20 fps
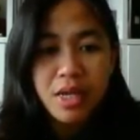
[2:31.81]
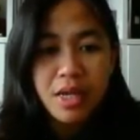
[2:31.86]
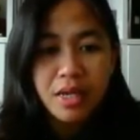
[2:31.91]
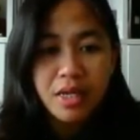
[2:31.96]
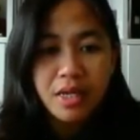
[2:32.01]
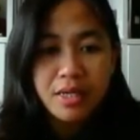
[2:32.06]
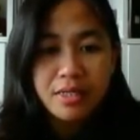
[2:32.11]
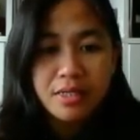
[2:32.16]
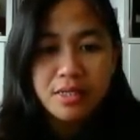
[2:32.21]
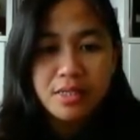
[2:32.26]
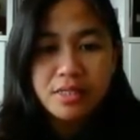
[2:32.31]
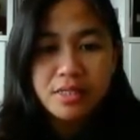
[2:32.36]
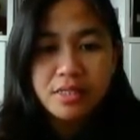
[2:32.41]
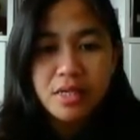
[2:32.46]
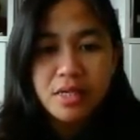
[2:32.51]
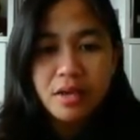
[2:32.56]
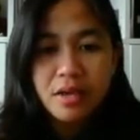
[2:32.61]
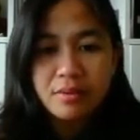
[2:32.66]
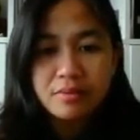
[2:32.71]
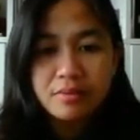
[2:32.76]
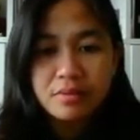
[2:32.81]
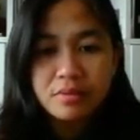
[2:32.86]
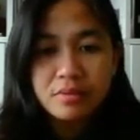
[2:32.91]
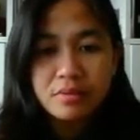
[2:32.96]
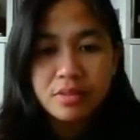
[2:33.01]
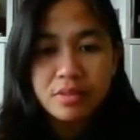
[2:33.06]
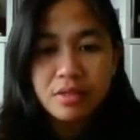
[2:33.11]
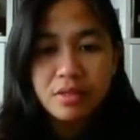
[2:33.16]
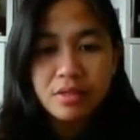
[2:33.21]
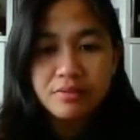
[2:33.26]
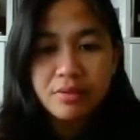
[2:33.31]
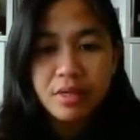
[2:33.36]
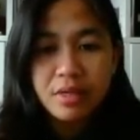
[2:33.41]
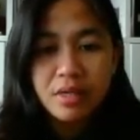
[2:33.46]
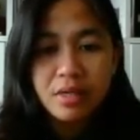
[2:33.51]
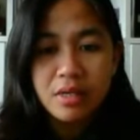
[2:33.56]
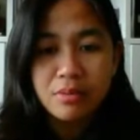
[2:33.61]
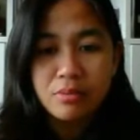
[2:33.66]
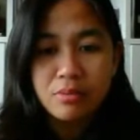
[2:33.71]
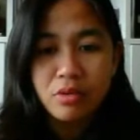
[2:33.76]
like in this tab
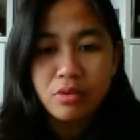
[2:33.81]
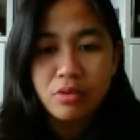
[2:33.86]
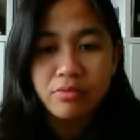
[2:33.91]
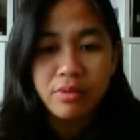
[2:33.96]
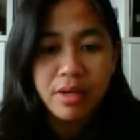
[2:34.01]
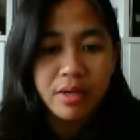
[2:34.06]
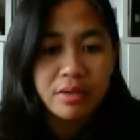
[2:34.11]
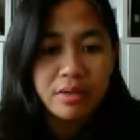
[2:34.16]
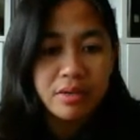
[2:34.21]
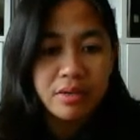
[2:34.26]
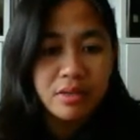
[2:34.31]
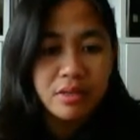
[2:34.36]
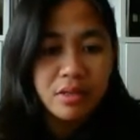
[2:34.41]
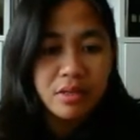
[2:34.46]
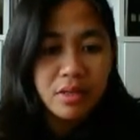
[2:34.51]
TV and mobile.